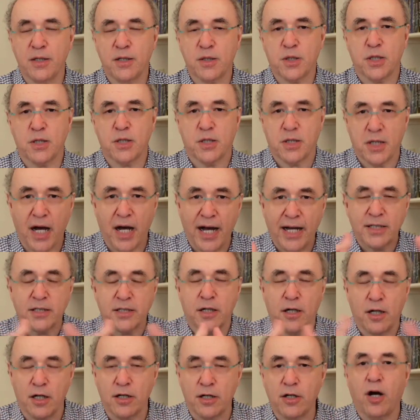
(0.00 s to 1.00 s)

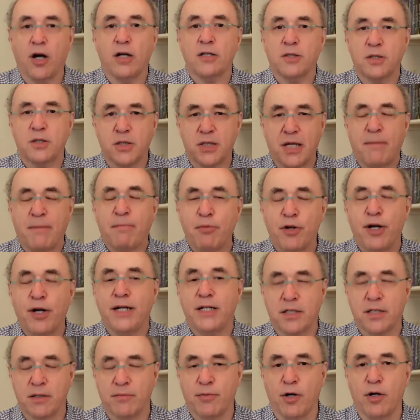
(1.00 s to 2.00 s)
societal and not
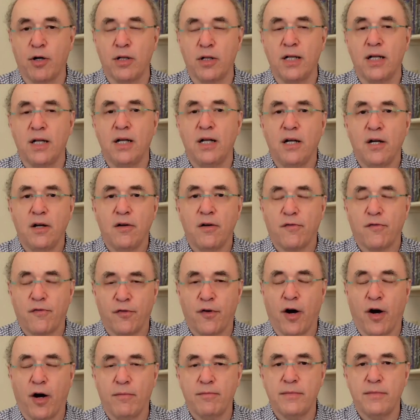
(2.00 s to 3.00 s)
separatable
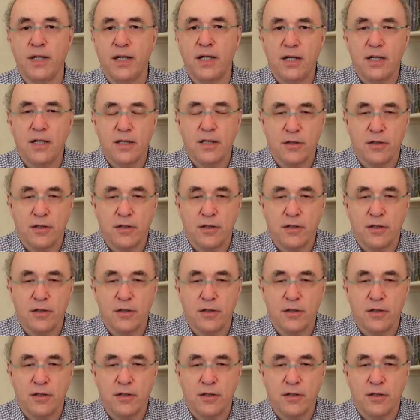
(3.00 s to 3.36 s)
from,